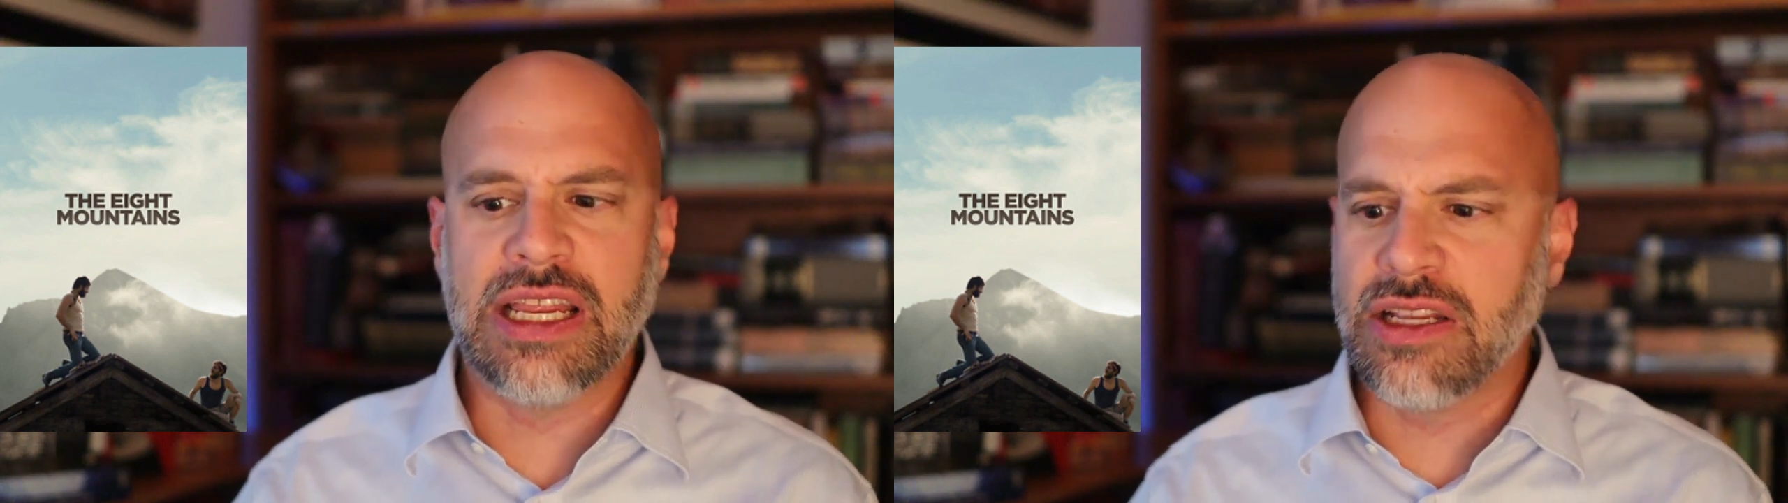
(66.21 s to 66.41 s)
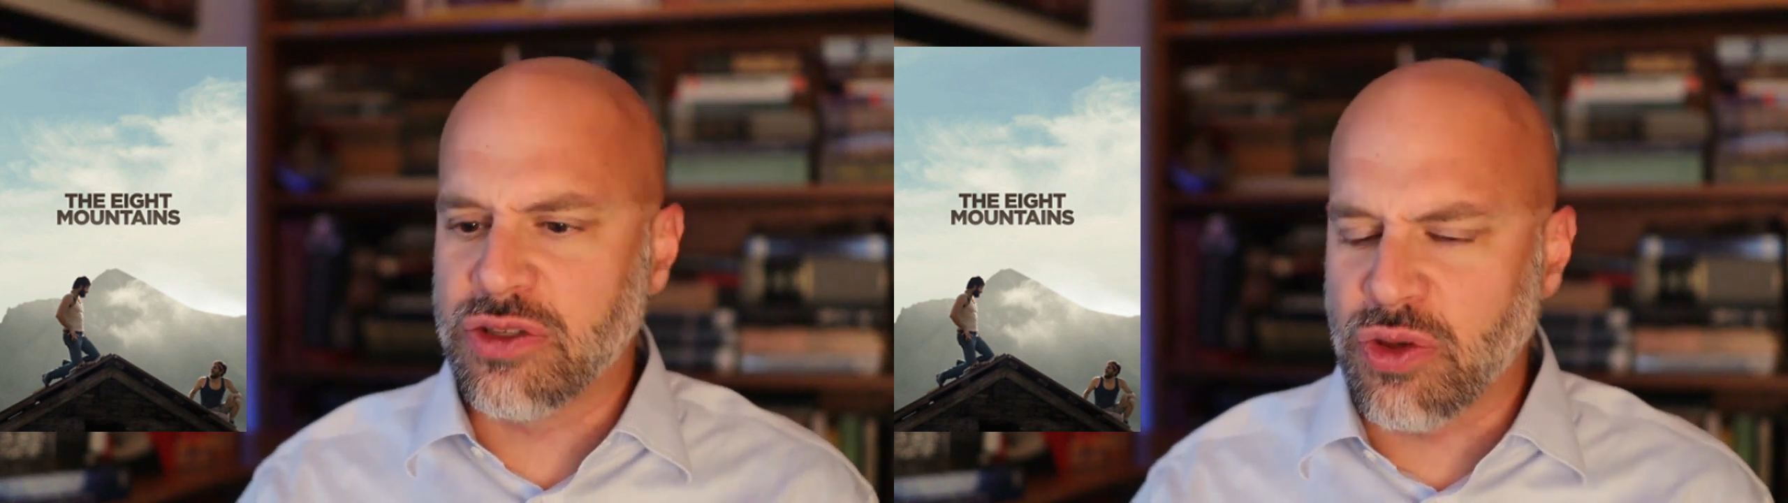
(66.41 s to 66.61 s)

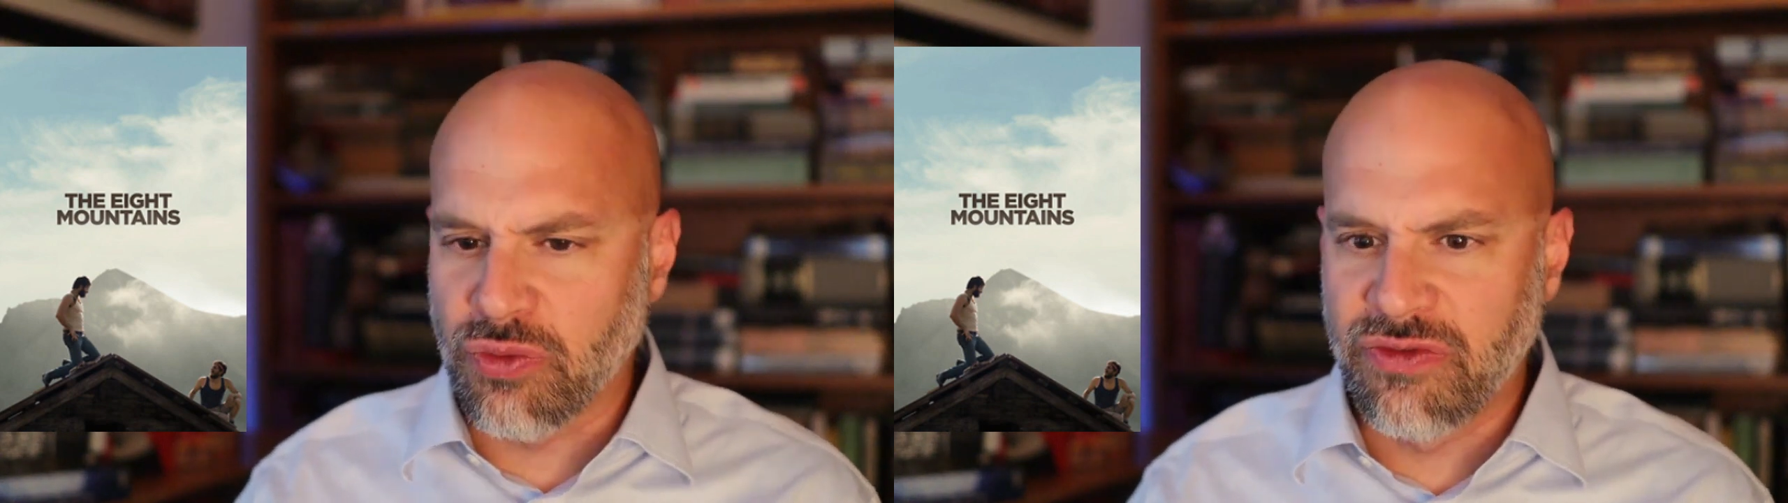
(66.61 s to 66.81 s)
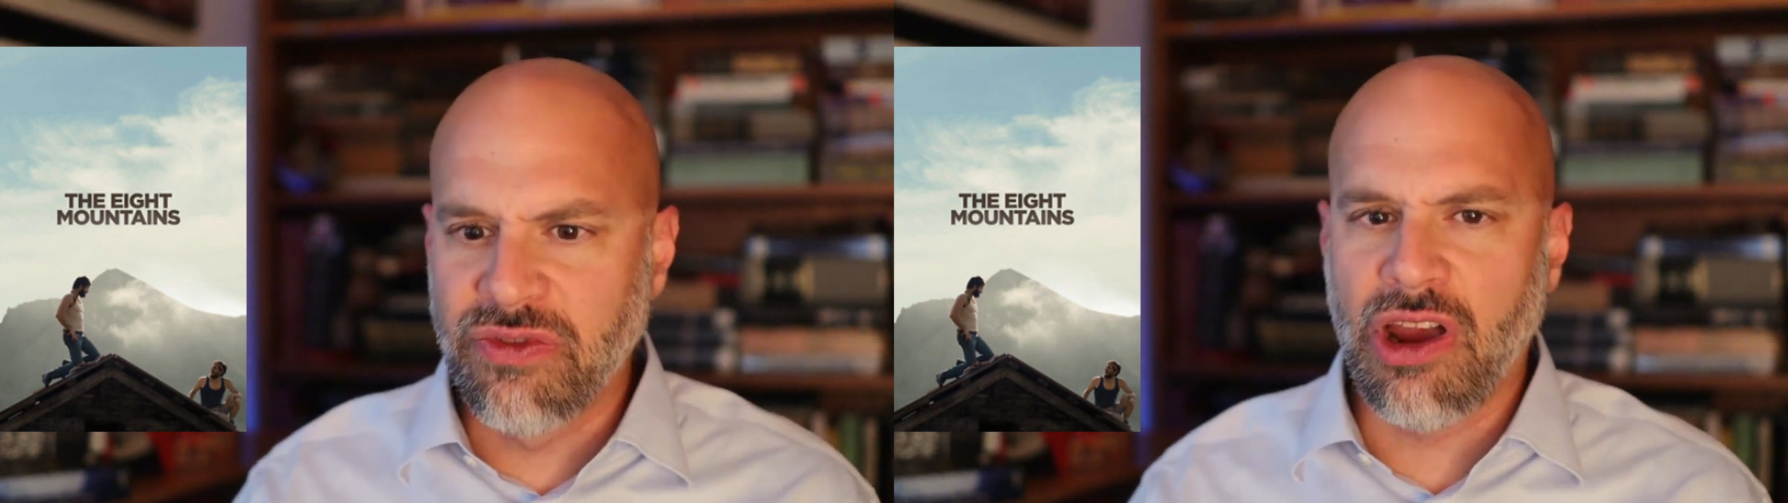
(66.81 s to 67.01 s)
It is a
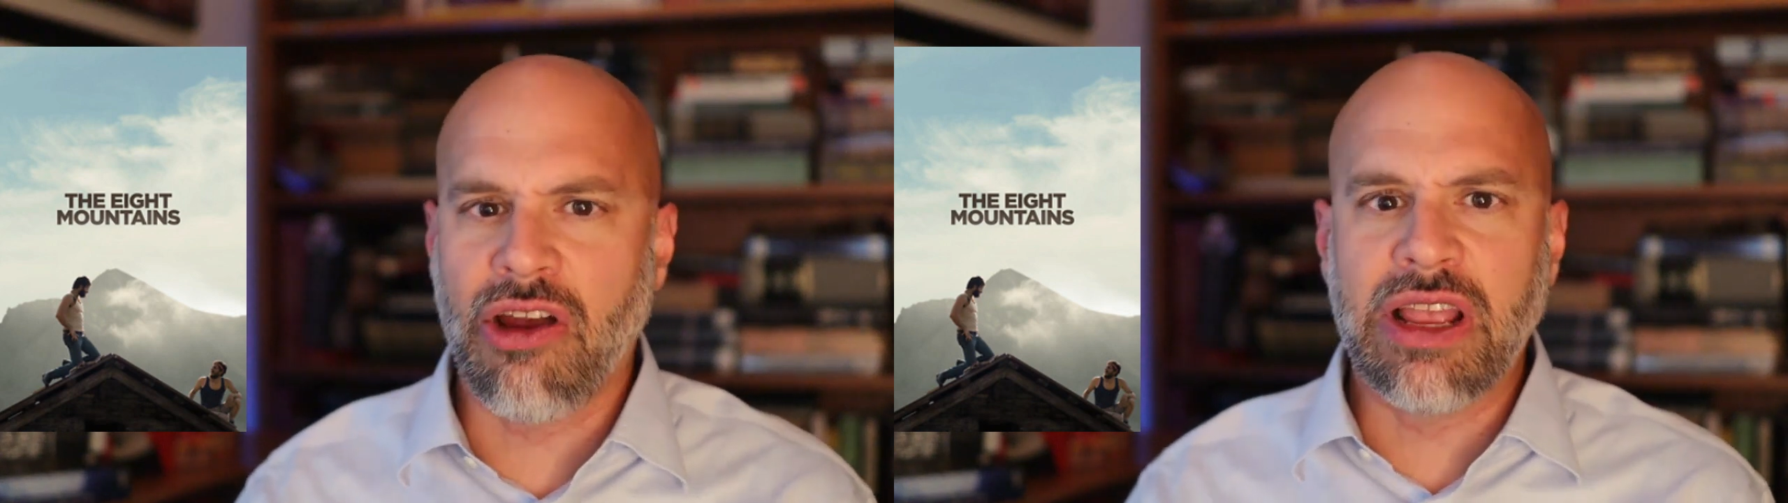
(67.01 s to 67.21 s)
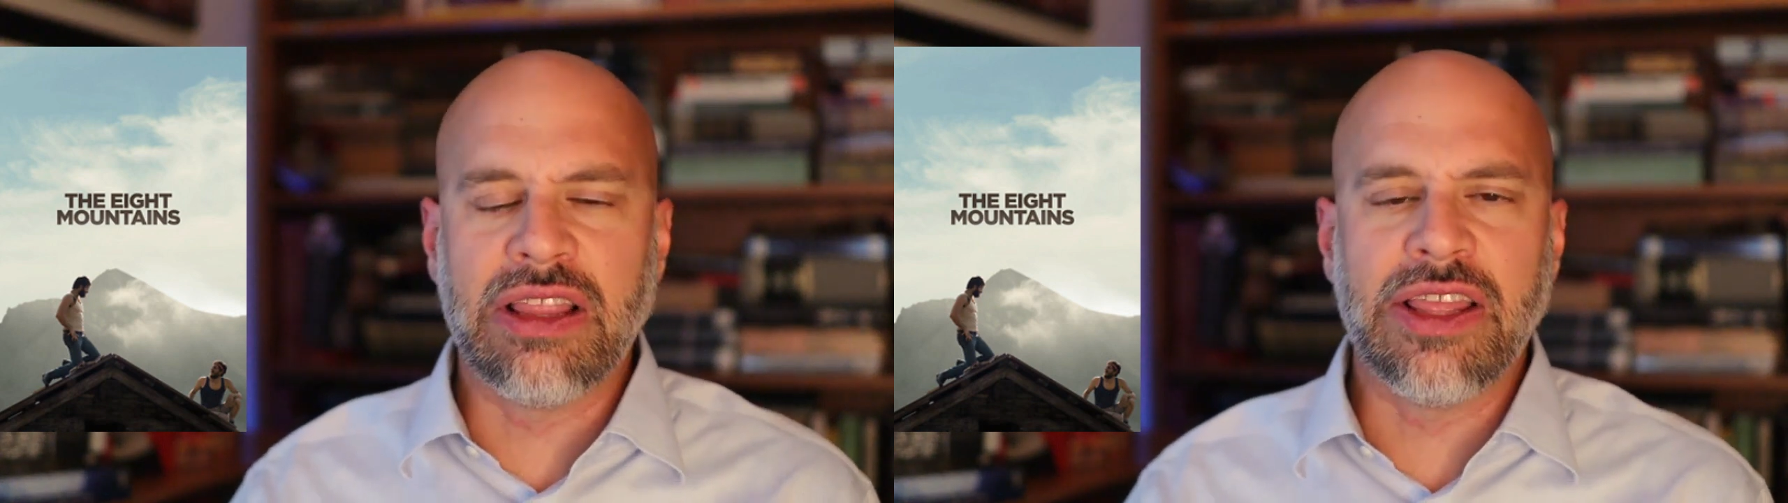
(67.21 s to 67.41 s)

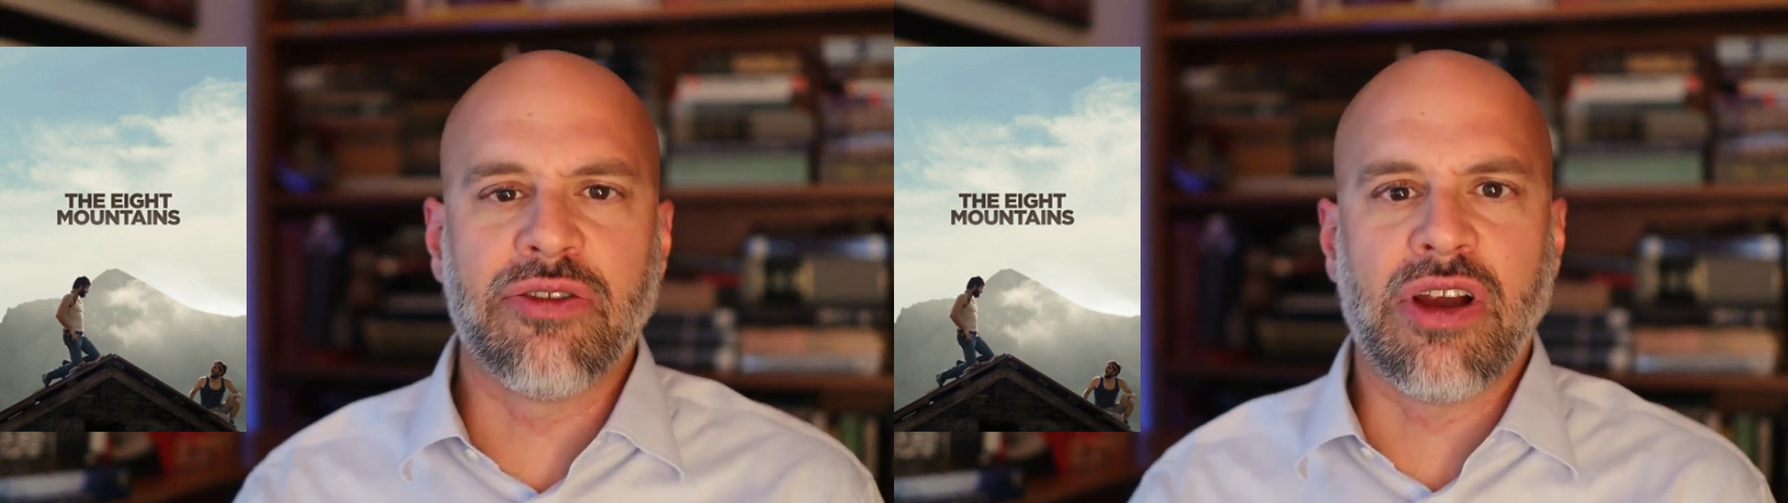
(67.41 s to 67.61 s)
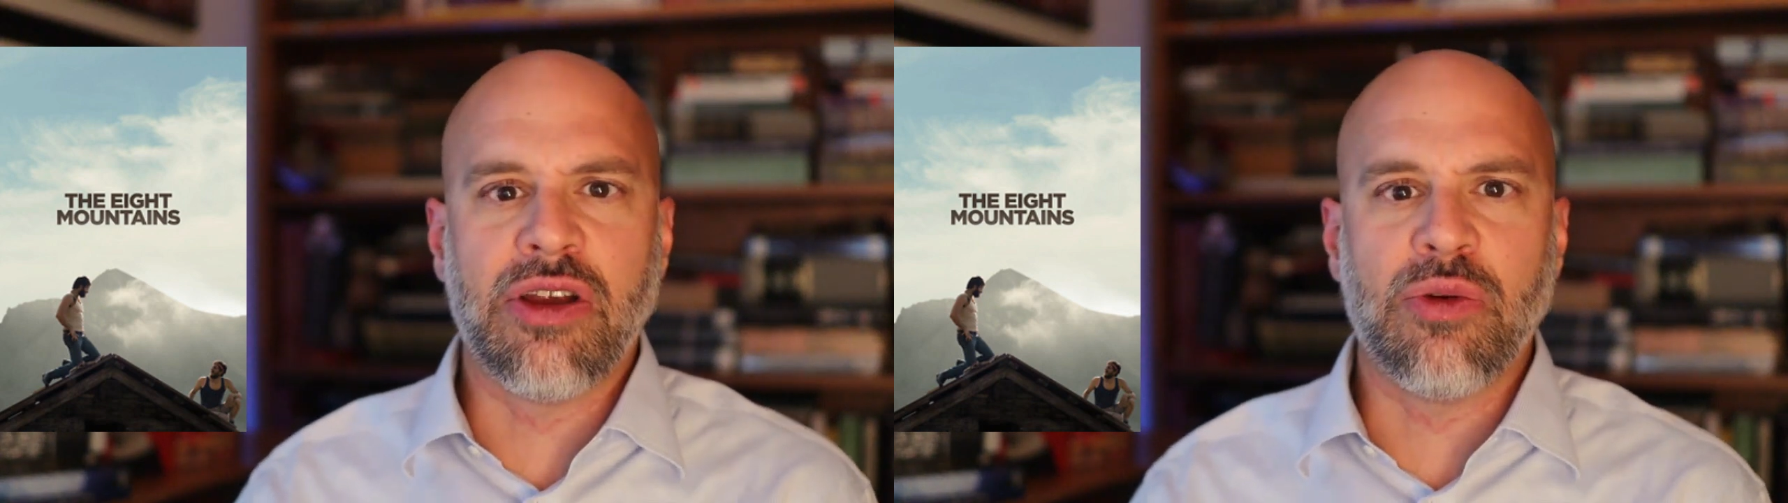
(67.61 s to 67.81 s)
very literary